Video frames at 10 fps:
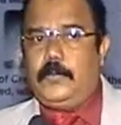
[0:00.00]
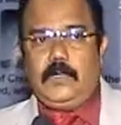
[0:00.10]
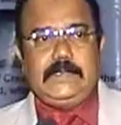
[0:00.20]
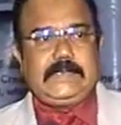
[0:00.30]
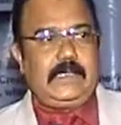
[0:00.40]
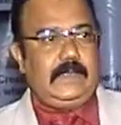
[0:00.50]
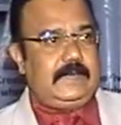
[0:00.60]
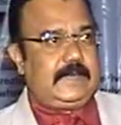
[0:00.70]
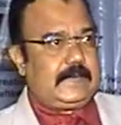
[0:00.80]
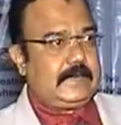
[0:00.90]
Now the bull
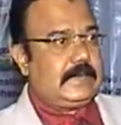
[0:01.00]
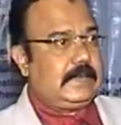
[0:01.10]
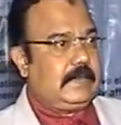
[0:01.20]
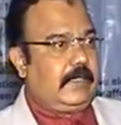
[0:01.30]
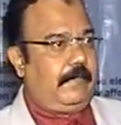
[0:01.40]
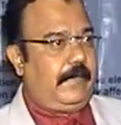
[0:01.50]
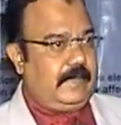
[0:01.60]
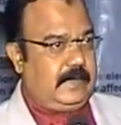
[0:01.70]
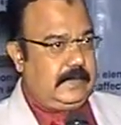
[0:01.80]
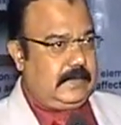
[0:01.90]
tells
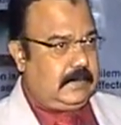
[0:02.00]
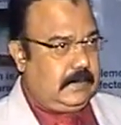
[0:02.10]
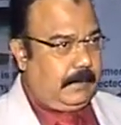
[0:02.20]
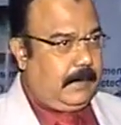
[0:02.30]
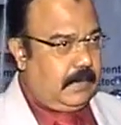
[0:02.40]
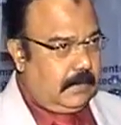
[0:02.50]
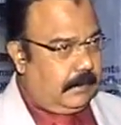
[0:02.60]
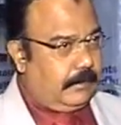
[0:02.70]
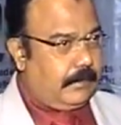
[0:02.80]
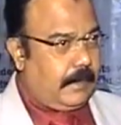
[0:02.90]
the pheasant, the
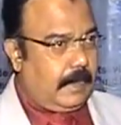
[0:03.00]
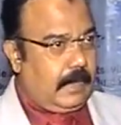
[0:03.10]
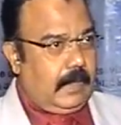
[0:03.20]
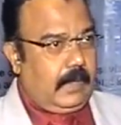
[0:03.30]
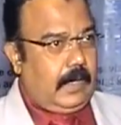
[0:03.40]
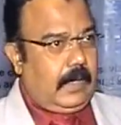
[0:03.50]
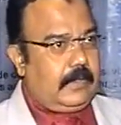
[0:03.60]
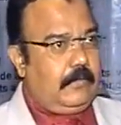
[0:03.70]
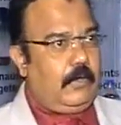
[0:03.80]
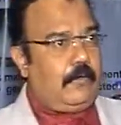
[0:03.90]
bird,
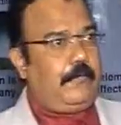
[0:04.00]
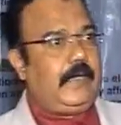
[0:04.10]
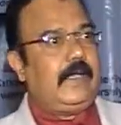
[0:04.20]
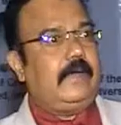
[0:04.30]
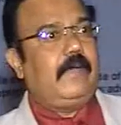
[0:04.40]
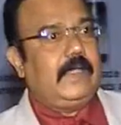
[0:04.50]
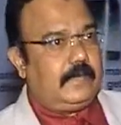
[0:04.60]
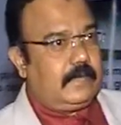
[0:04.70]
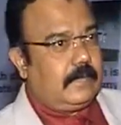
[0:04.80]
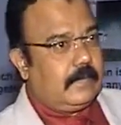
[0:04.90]
"I'll give you a free
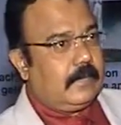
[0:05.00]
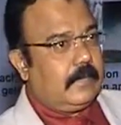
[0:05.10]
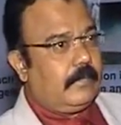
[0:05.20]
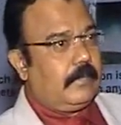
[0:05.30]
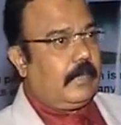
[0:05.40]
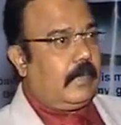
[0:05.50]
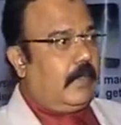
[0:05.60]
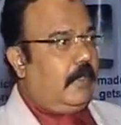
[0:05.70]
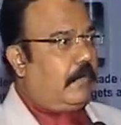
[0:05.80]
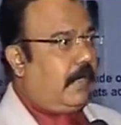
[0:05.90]
advice.
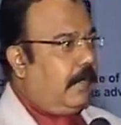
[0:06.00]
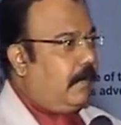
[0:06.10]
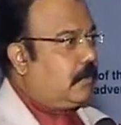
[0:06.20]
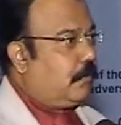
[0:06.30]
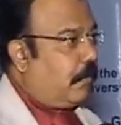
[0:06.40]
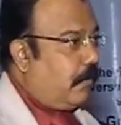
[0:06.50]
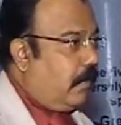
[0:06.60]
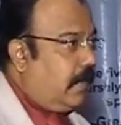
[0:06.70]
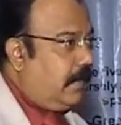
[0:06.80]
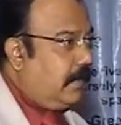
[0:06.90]
If you are able
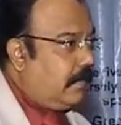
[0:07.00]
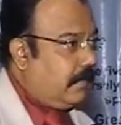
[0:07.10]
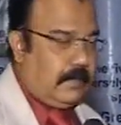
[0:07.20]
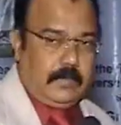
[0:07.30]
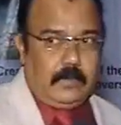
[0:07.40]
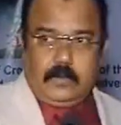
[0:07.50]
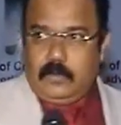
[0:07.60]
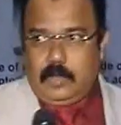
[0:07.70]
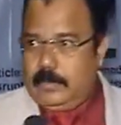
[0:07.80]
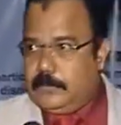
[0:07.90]
to follow it,
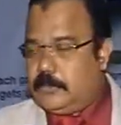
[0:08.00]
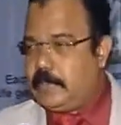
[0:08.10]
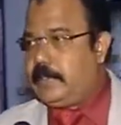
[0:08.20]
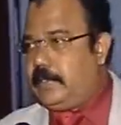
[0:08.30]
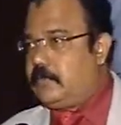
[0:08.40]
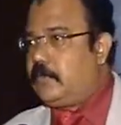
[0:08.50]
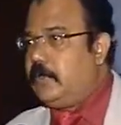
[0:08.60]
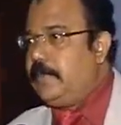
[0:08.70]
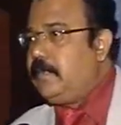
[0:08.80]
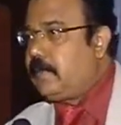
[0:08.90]
I'm sure that
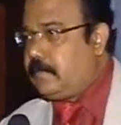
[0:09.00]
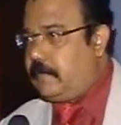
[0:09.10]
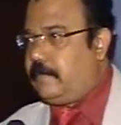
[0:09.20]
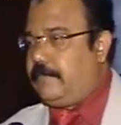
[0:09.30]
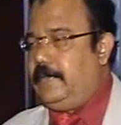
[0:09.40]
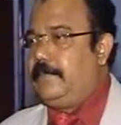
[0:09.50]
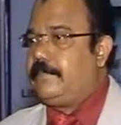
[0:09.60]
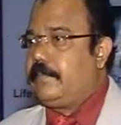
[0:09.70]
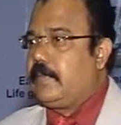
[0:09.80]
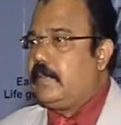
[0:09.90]
it's going to be
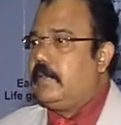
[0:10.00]
successful."